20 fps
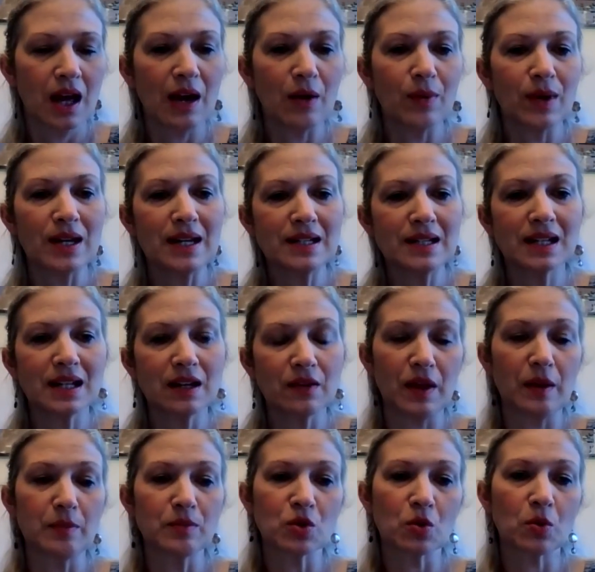and we need to give
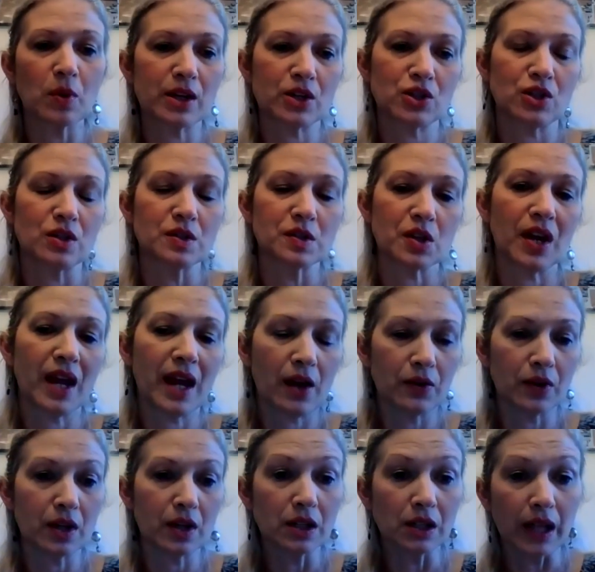them directions on how
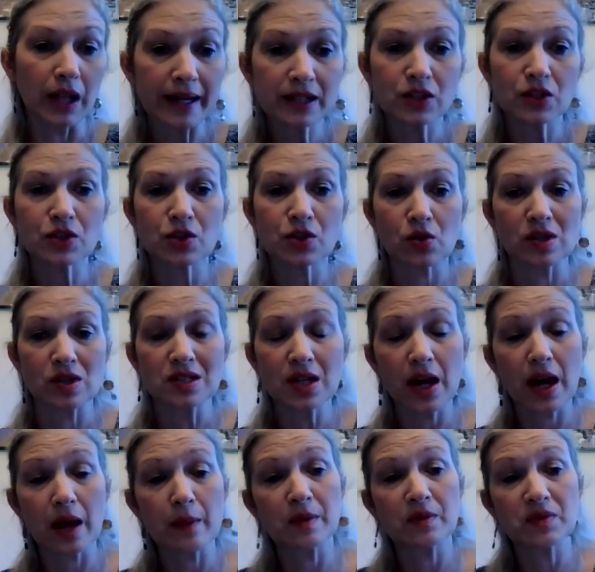to collect a certain
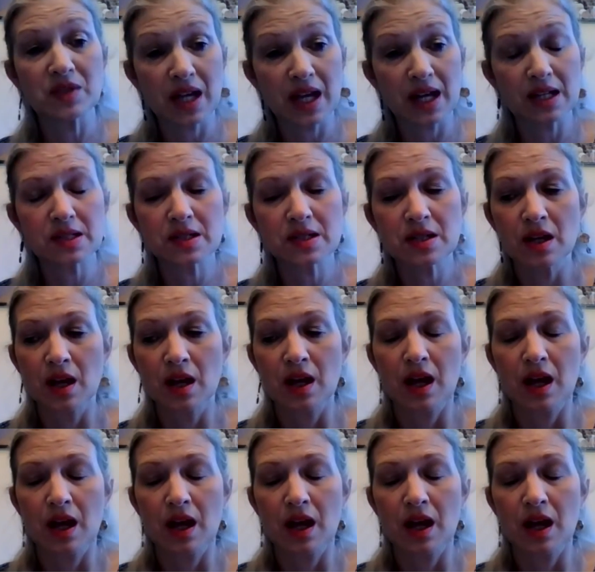type of test.